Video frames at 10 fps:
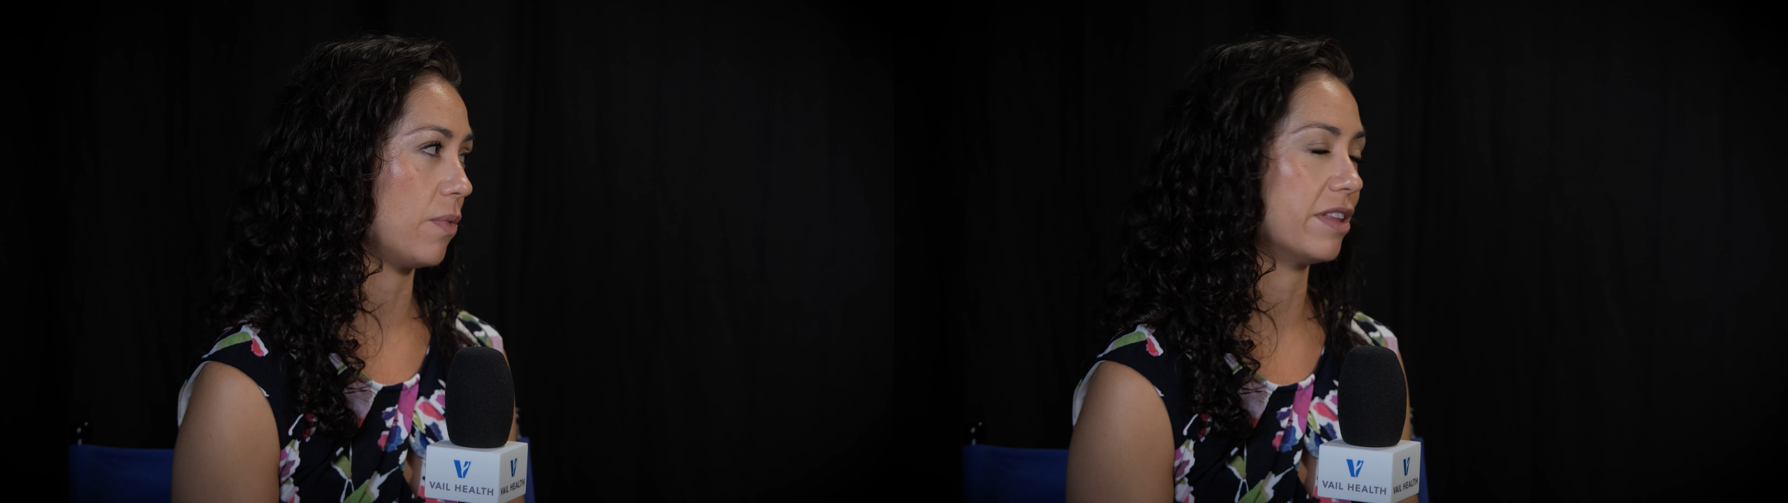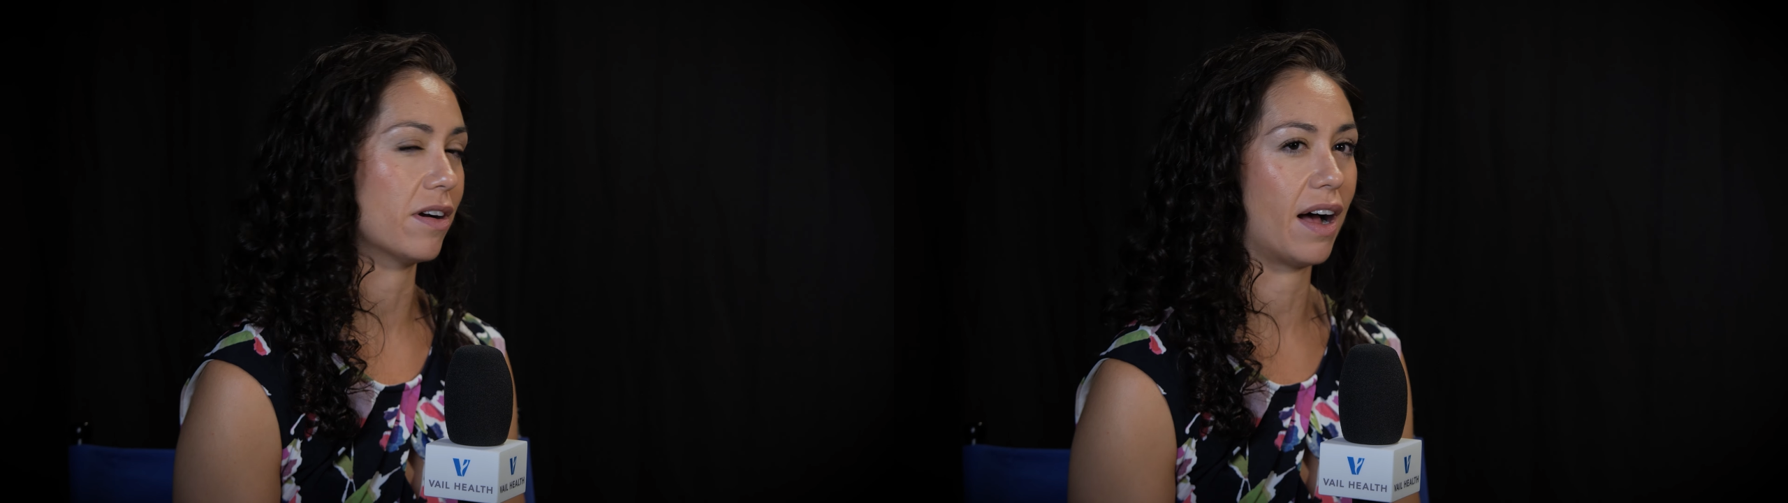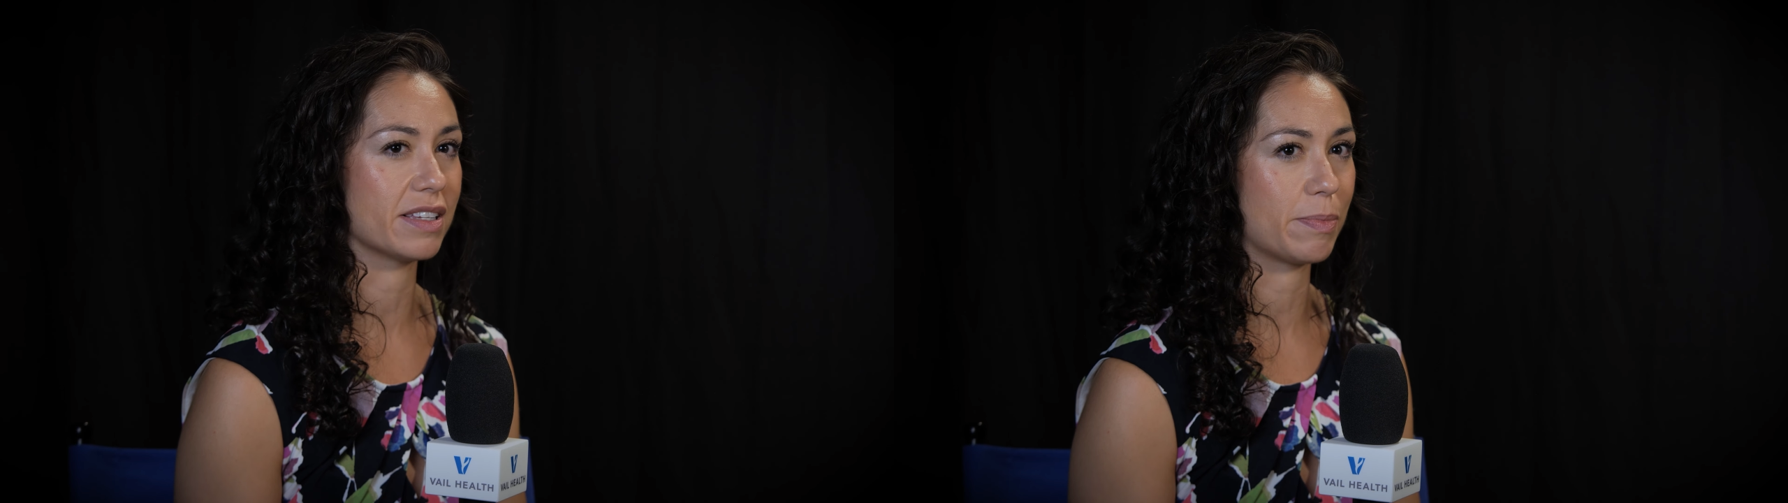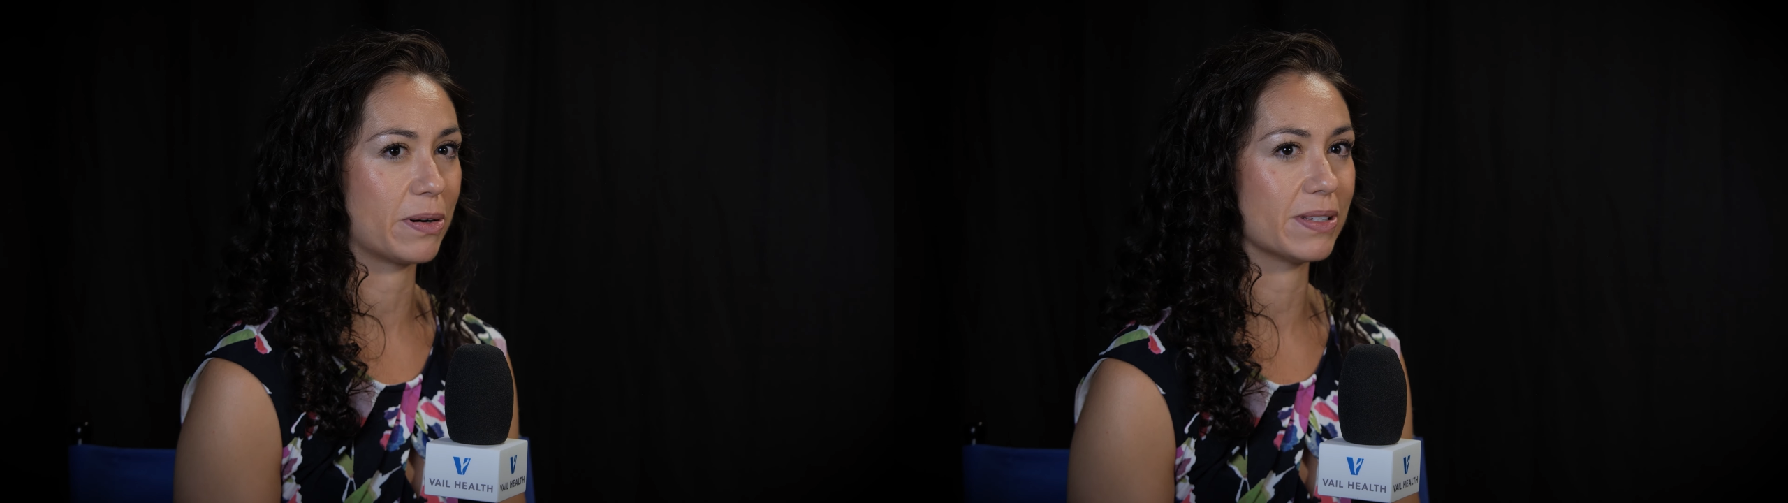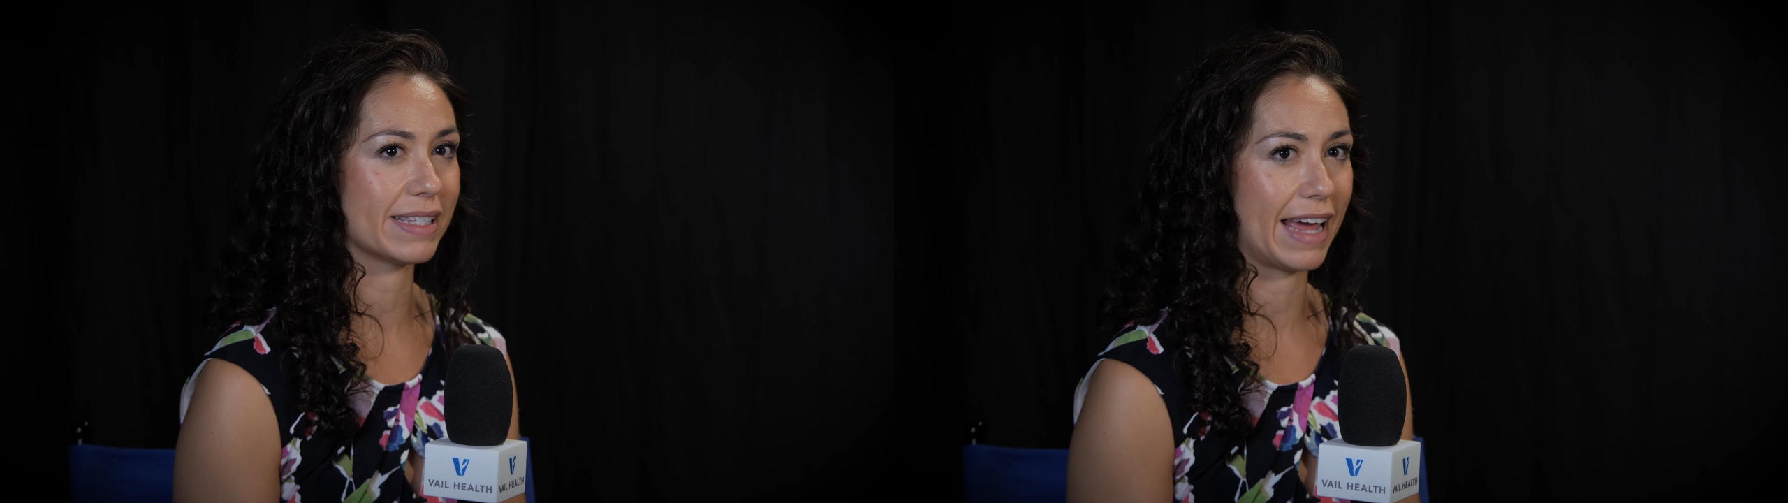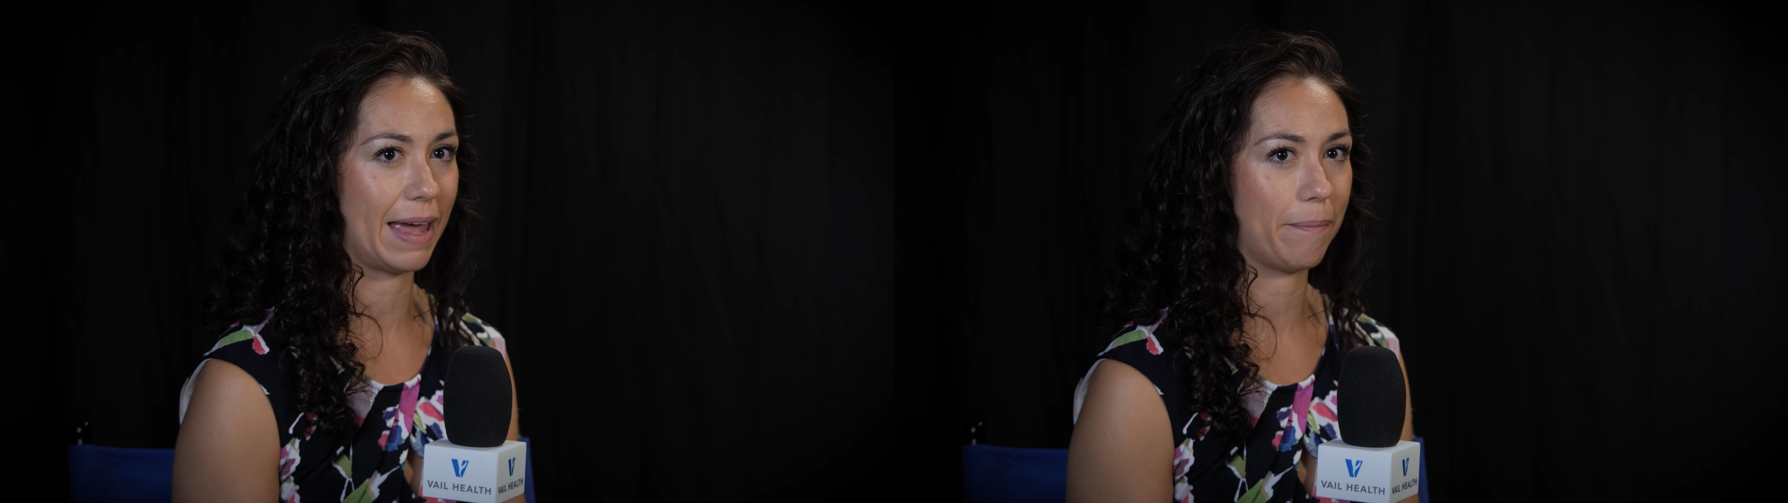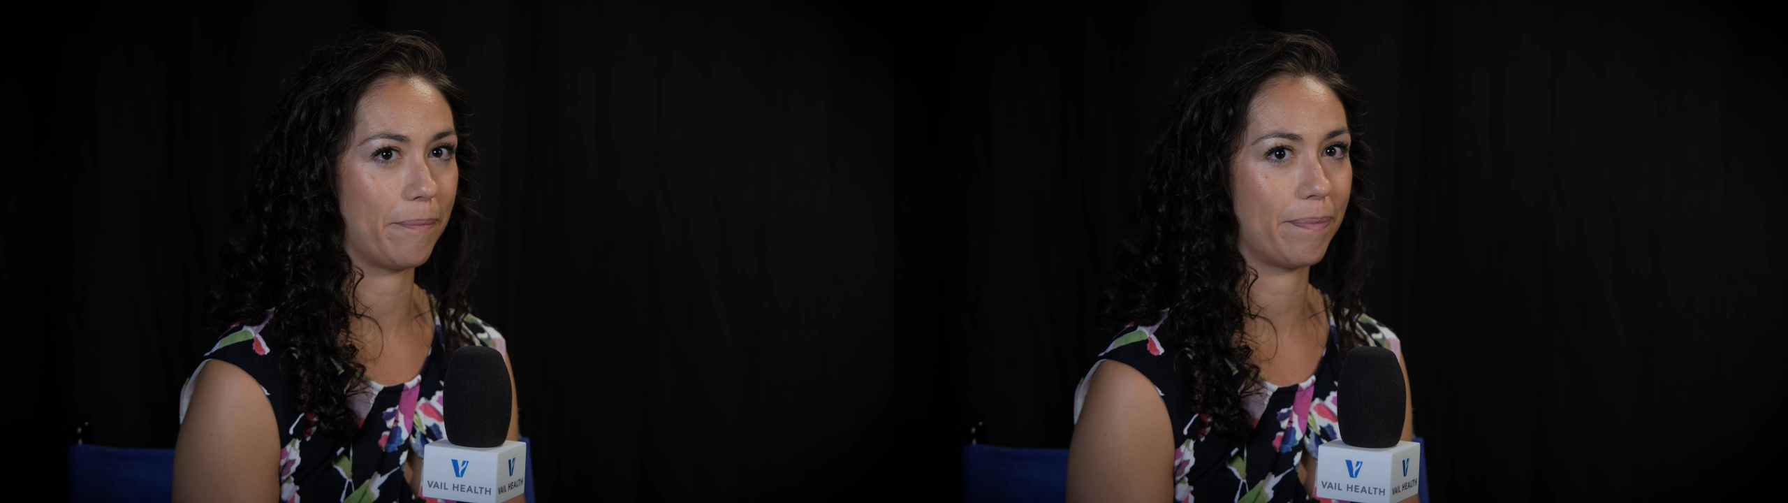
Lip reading: with your hospital stay.